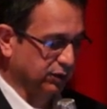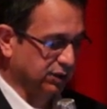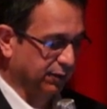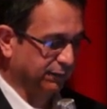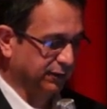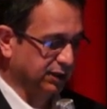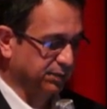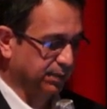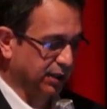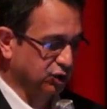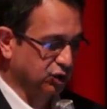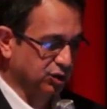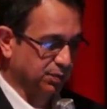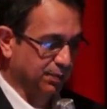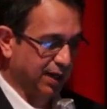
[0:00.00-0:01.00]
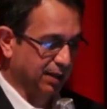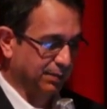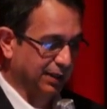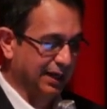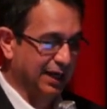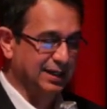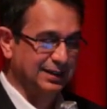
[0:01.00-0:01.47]
some of these patients may
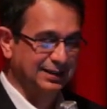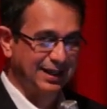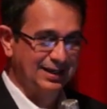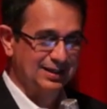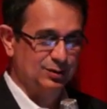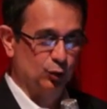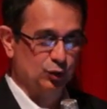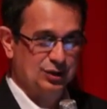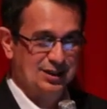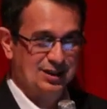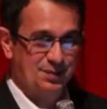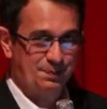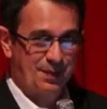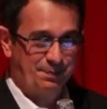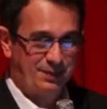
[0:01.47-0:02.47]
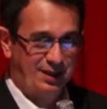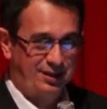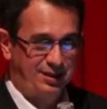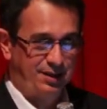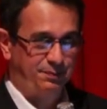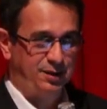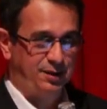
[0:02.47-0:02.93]
be getting those dyspeptic
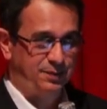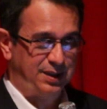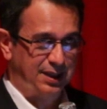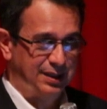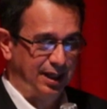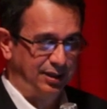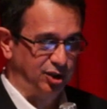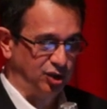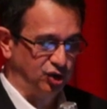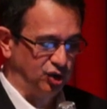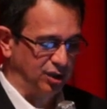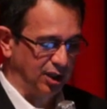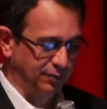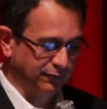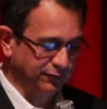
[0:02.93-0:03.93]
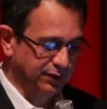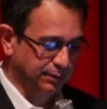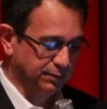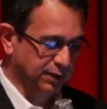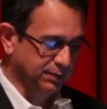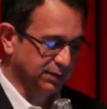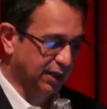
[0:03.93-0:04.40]
symptoms, indigestion type of
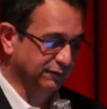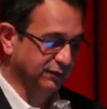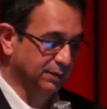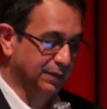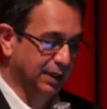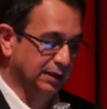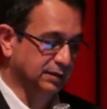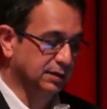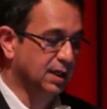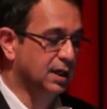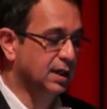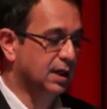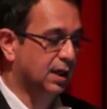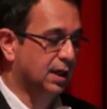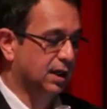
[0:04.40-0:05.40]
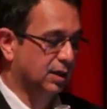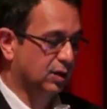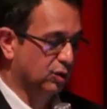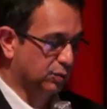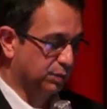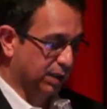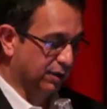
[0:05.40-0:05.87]
symptoms after meal,
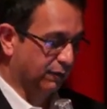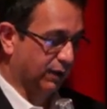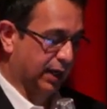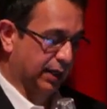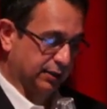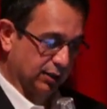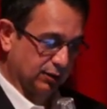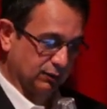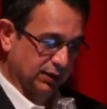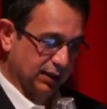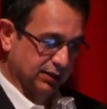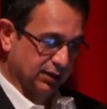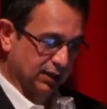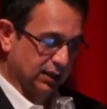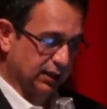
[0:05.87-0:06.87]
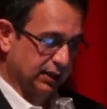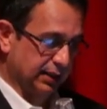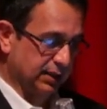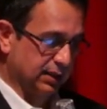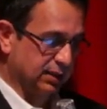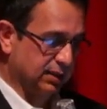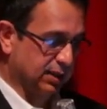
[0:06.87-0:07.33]
could be related to this
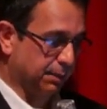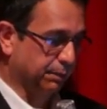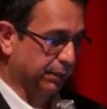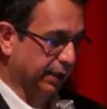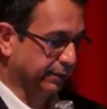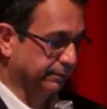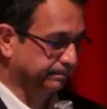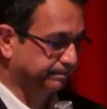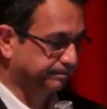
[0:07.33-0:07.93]
early dumping.